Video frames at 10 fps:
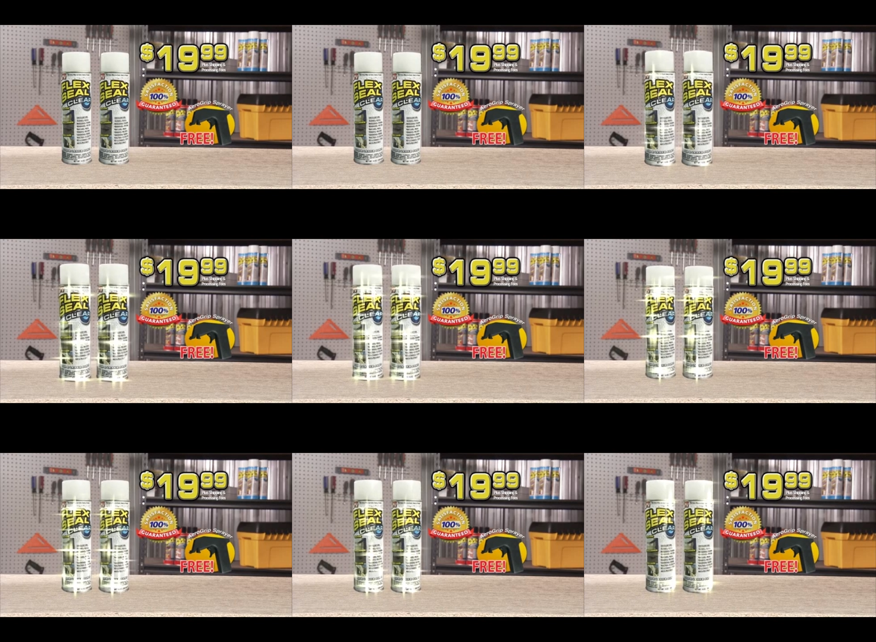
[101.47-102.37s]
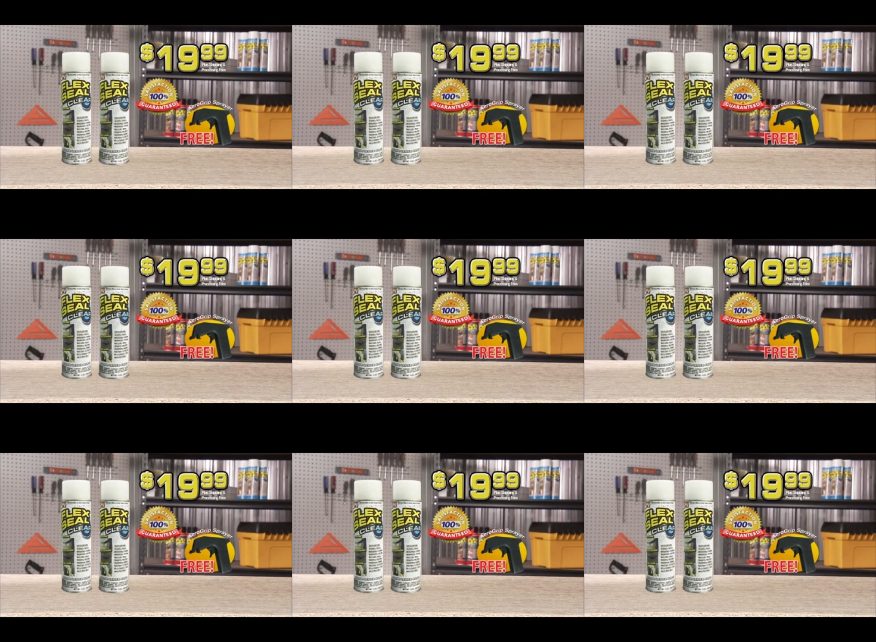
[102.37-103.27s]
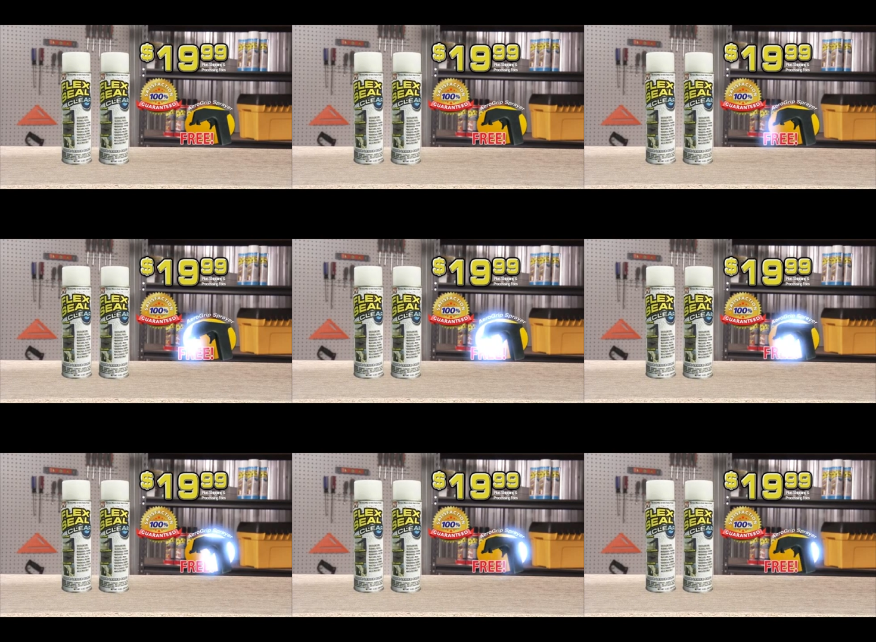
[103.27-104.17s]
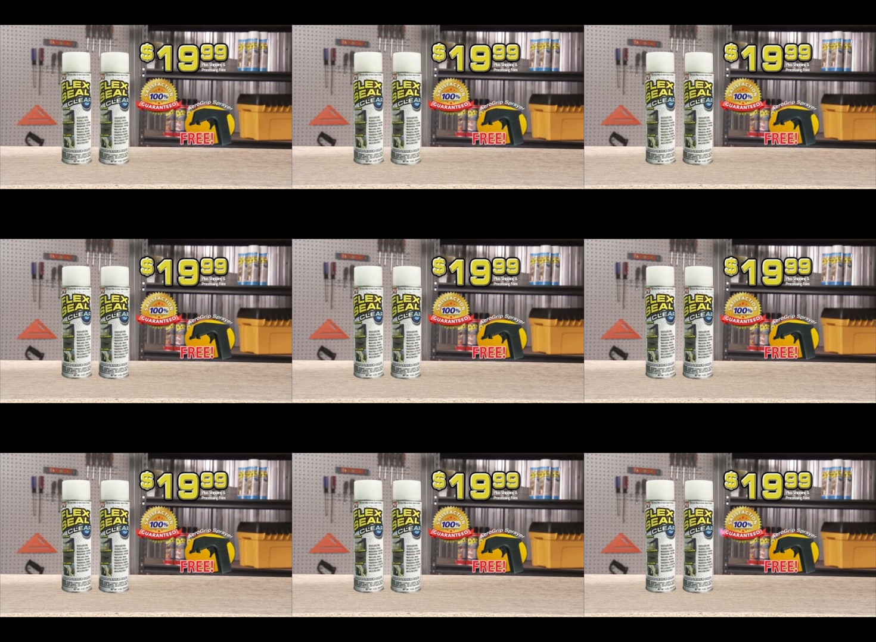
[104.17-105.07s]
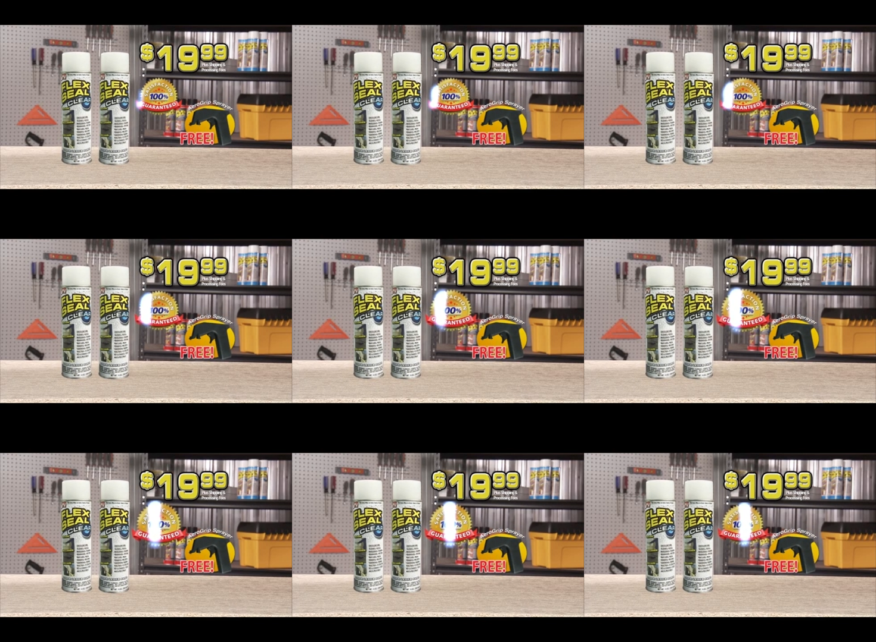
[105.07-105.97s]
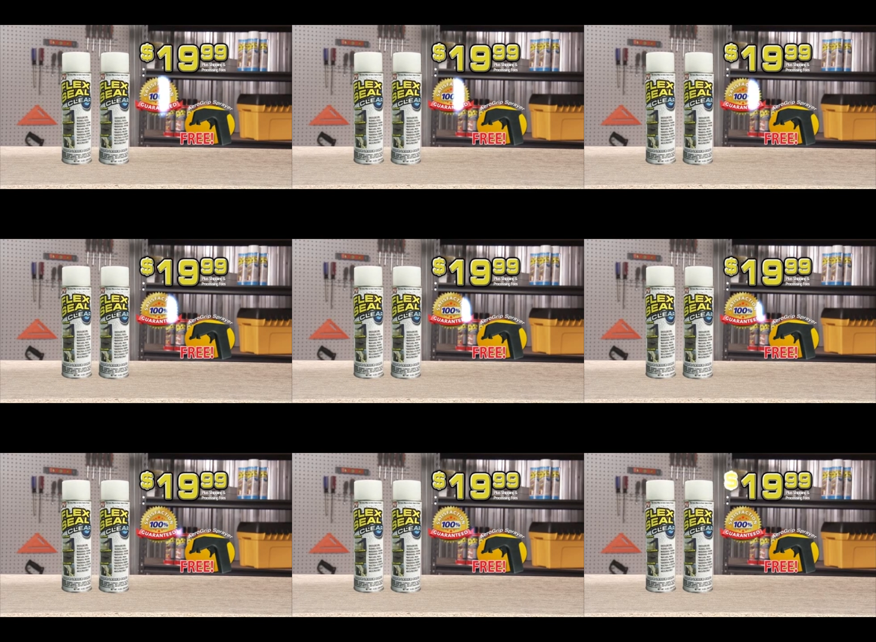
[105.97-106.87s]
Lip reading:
No face is visible, so there are no lips to read.